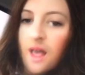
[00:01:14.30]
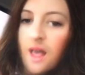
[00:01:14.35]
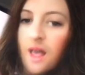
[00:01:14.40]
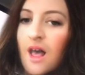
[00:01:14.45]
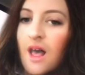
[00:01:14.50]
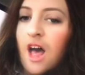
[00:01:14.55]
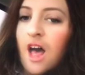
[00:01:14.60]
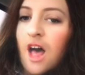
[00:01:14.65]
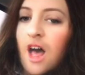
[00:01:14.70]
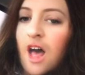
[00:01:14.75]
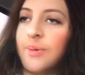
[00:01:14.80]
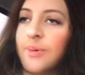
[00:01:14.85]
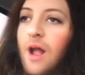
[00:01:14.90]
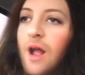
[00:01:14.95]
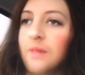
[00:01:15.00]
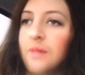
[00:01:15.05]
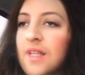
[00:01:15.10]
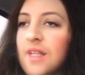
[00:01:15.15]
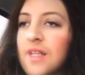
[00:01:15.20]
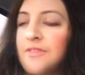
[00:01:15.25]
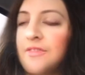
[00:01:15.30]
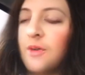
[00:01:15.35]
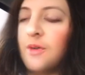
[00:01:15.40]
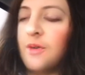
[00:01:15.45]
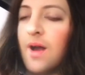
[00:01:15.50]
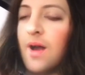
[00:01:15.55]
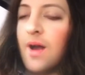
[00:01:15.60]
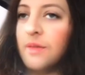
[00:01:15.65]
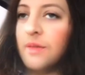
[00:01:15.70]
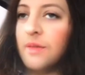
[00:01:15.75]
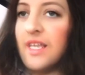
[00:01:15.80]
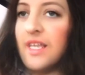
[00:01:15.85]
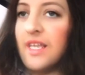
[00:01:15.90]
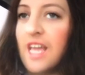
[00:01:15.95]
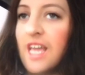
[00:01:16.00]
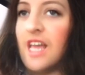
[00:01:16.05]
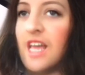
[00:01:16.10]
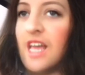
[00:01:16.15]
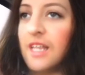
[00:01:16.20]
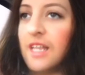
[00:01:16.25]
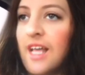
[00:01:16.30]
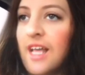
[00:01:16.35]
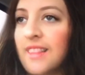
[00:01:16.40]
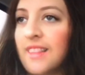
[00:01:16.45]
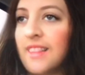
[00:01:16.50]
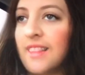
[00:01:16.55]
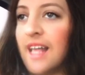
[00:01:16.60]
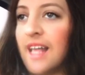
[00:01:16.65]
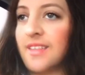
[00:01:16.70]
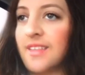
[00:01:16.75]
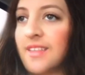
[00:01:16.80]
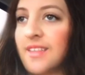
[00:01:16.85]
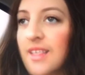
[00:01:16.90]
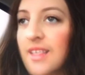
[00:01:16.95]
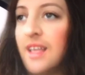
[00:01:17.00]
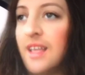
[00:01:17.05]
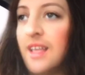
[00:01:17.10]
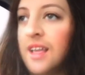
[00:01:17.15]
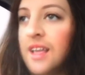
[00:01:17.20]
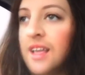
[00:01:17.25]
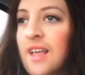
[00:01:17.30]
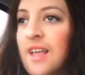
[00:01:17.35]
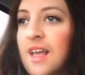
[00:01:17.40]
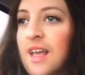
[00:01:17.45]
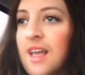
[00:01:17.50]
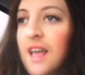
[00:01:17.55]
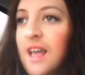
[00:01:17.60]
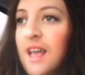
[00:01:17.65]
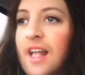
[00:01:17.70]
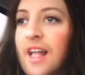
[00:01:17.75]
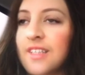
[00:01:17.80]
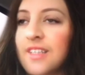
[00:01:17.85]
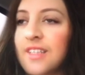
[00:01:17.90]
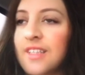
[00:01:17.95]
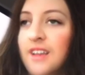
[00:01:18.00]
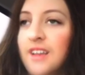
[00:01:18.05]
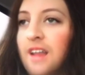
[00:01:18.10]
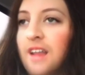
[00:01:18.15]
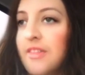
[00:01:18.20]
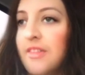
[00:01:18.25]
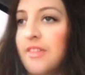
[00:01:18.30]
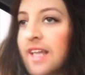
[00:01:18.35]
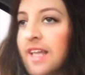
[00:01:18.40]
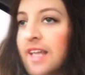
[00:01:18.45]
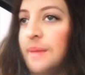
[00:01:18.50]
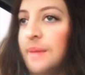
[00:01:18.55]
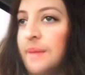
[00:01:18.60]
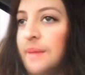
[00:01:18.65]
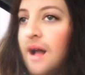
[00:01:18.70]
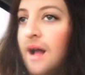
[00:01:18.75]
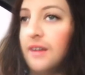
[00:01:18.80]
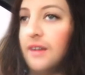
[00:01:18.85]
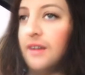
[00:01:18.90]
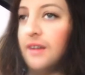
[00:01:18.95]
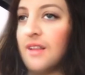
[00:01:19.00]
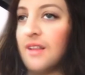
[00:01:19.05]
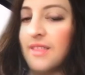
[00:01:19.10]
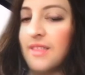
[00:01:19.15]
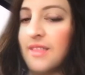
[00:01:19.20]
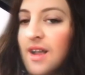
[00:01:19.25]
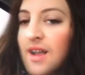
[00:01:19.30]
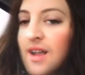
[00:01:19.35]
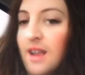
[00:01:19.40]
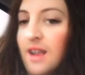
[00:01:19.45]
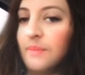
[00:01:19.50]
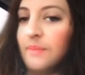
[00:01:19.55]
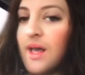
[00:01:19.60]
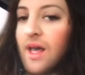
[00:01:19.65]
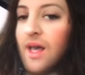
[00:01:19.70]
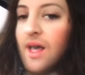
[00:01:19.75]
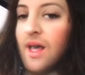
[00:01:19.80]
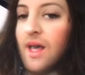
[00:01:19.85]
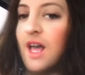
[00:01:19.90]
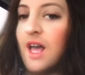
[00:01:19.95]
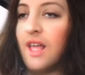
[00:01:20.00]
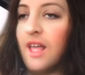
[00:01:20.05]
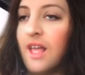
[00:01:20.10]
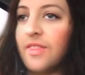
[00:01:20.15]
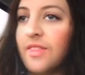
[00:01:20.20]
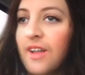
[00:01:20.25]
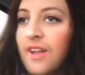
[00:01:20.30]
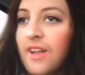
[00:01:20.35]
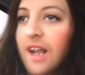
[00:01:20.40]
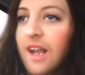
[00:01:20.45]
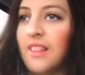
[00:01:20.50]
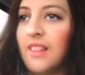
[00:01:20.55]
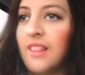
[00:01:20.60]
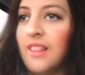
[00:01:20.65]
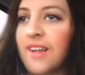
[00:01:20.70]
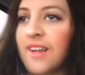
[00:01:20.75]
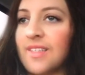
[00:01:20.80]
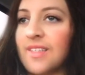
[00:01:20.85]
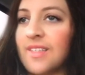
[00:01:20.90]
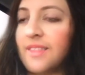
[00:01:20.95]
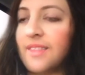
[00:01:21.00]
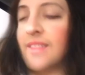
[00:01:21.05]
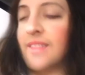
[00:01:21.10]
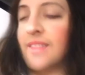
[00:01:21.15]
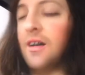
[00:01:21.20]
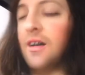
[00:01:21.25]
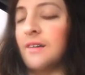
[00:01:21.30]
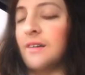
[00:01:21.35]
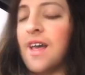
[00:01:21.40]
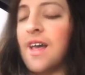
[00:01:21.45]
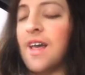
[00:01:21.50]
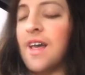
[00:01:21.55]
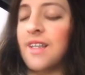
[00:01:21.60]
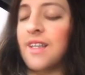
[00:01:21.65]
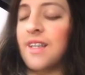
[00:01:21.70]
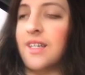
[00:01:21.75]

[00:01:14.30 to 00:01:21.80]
I'll probably never wear them again unless it's to another Kane Brown concert, but they're gonna look so good.